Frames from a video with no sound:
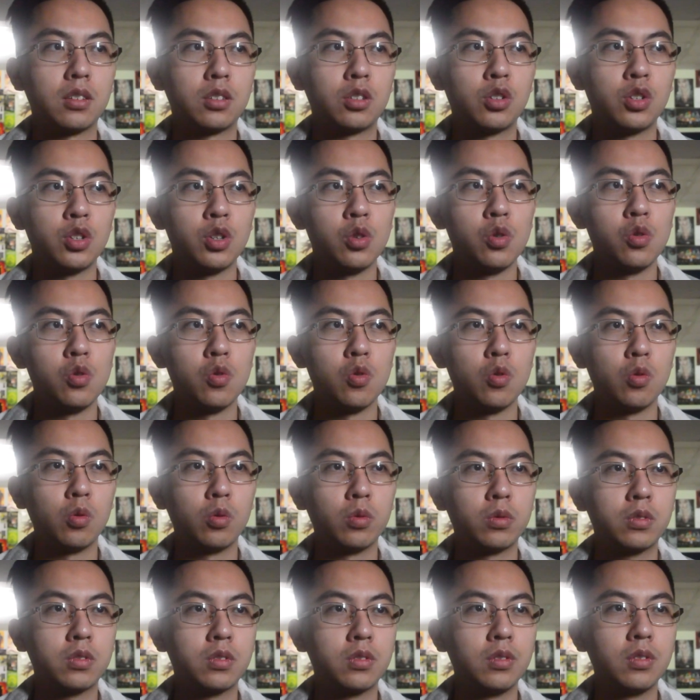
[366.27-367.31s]

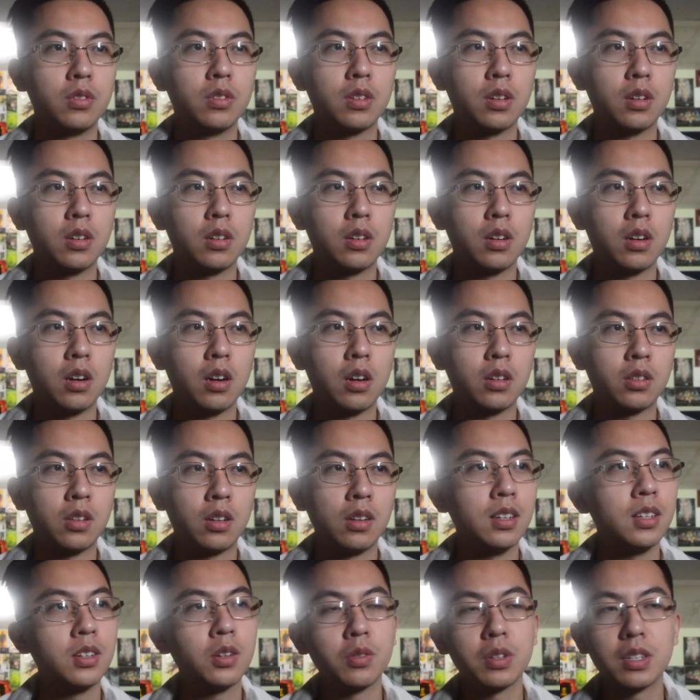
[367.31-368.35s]
to the
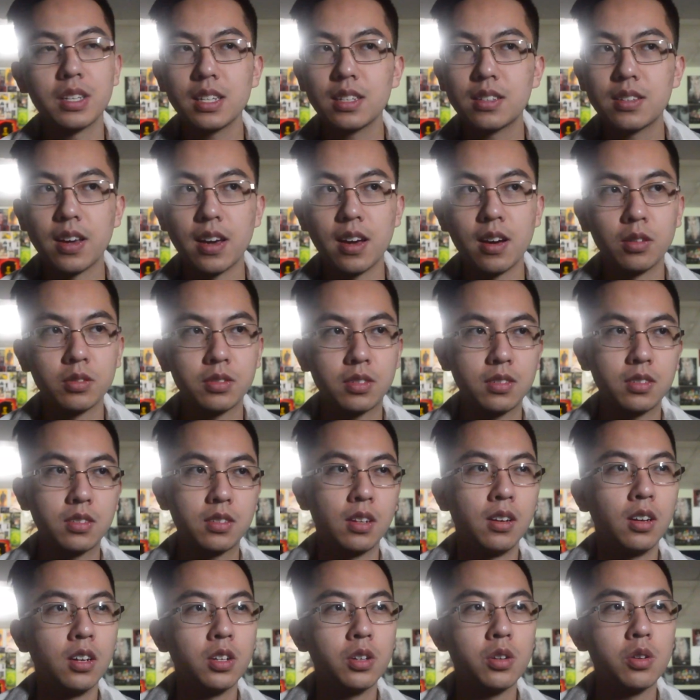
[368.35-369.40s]
little details and
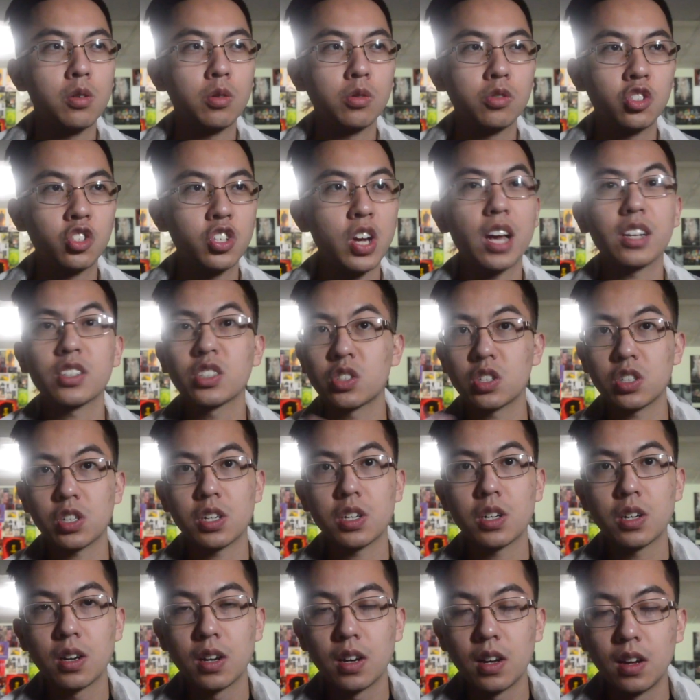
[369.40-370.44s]
the little
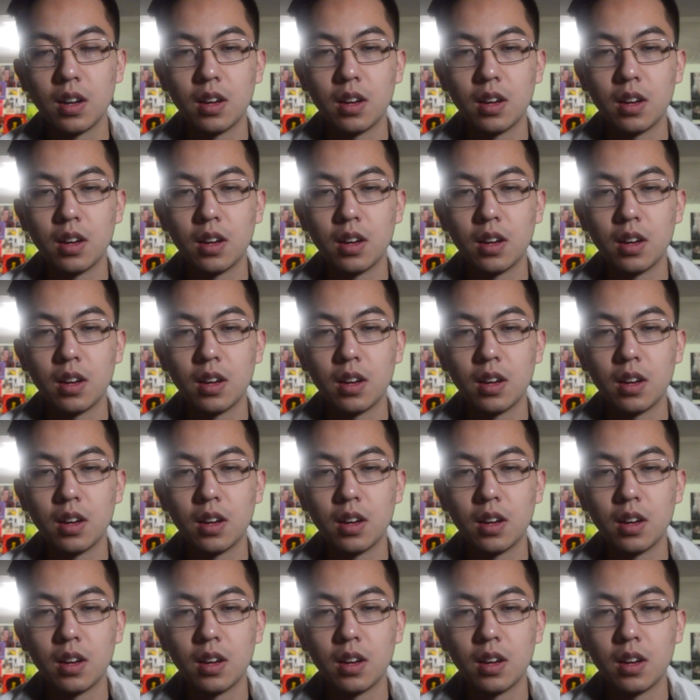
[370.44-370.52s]
gesture